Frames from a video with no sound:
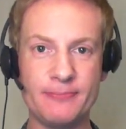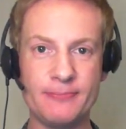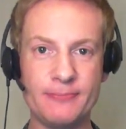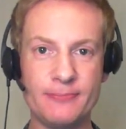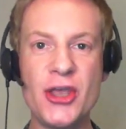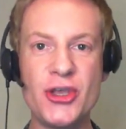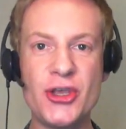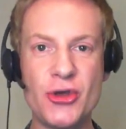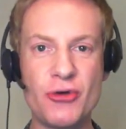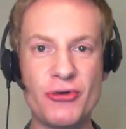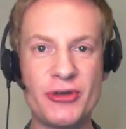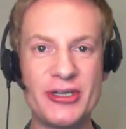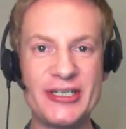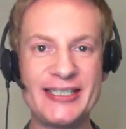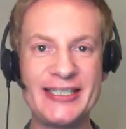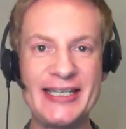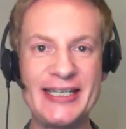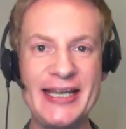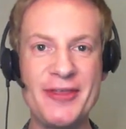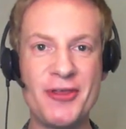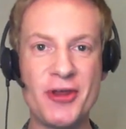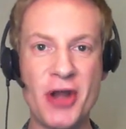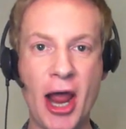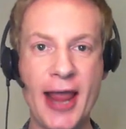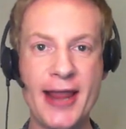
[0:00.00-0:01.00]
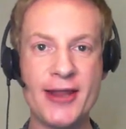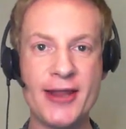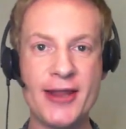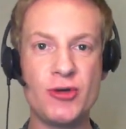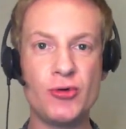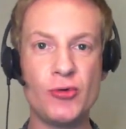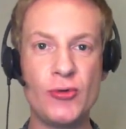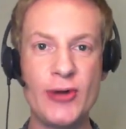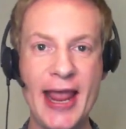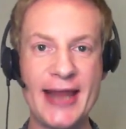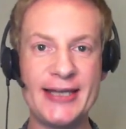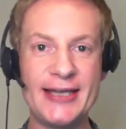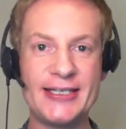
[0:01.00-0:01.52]
You can see that I
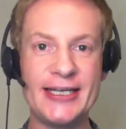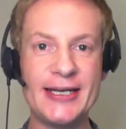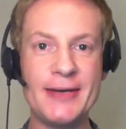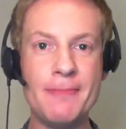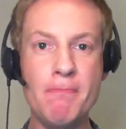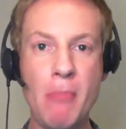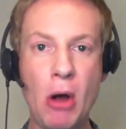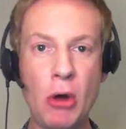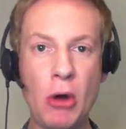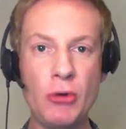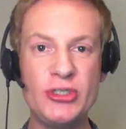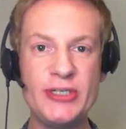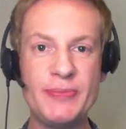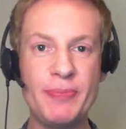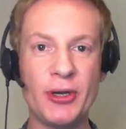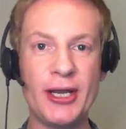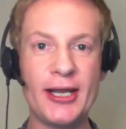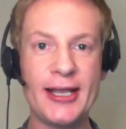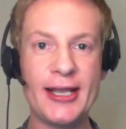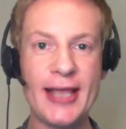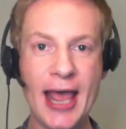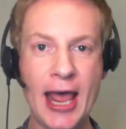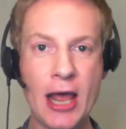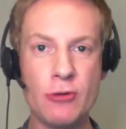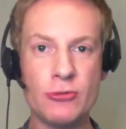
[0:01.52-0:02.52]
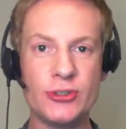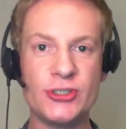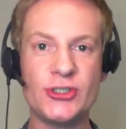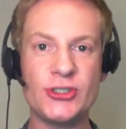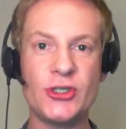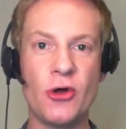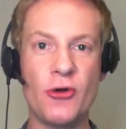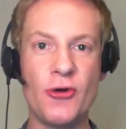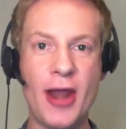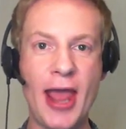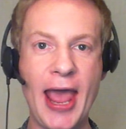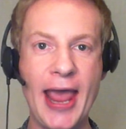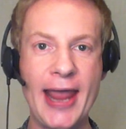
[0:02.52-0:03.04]
created multiple accounts
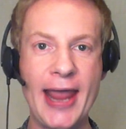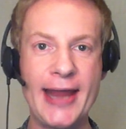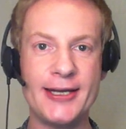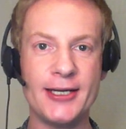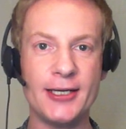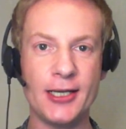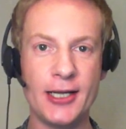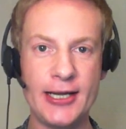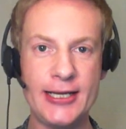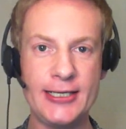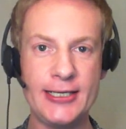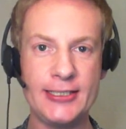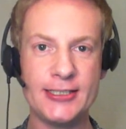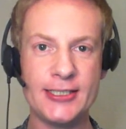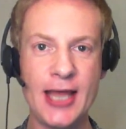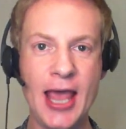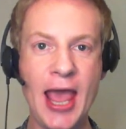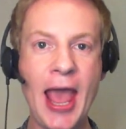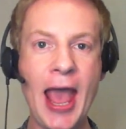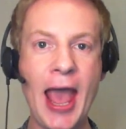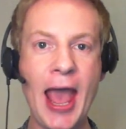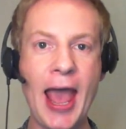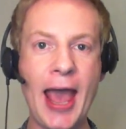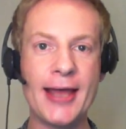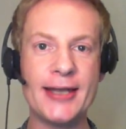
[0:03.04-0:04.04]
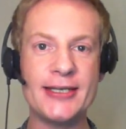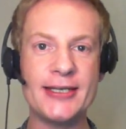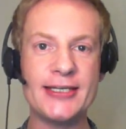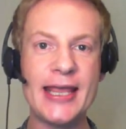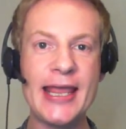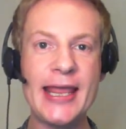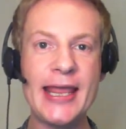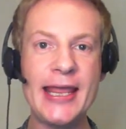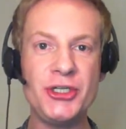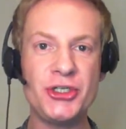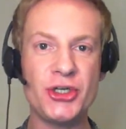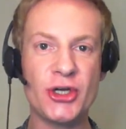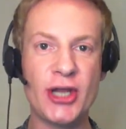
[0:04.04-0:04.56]
on AdaLite, and
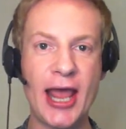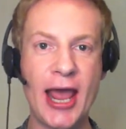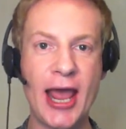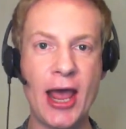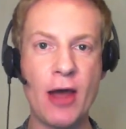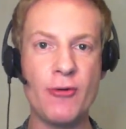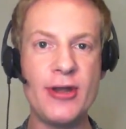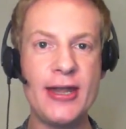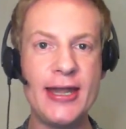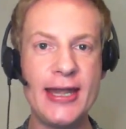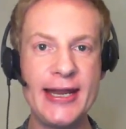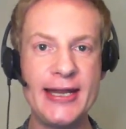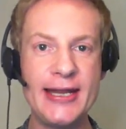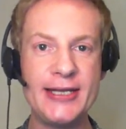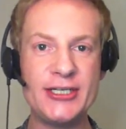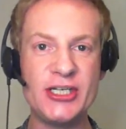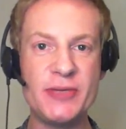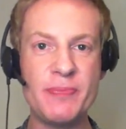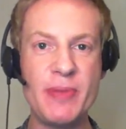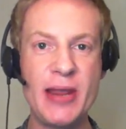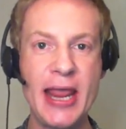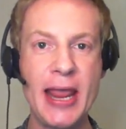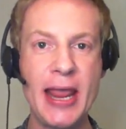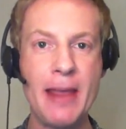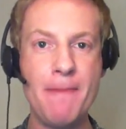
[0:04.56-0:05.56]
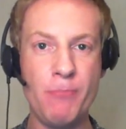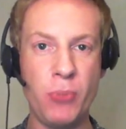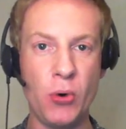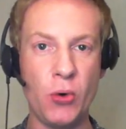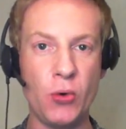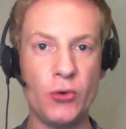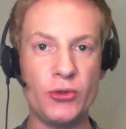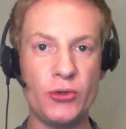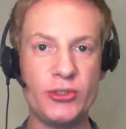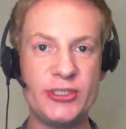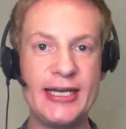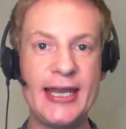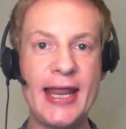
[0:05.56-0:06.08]
each account needs to be
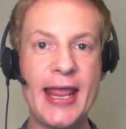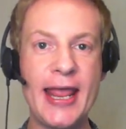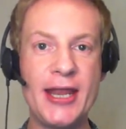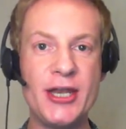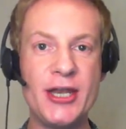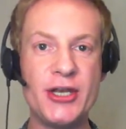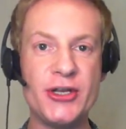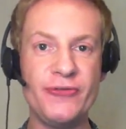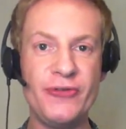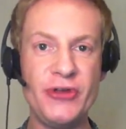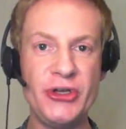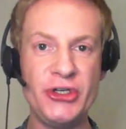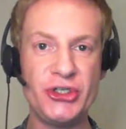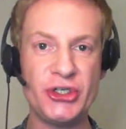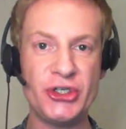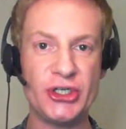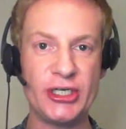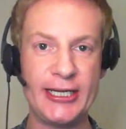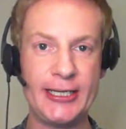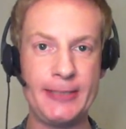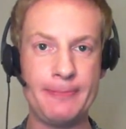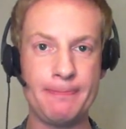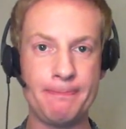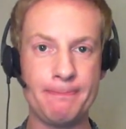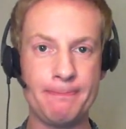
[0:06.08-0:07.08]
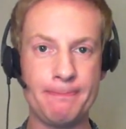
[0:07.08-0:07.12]
imported individually.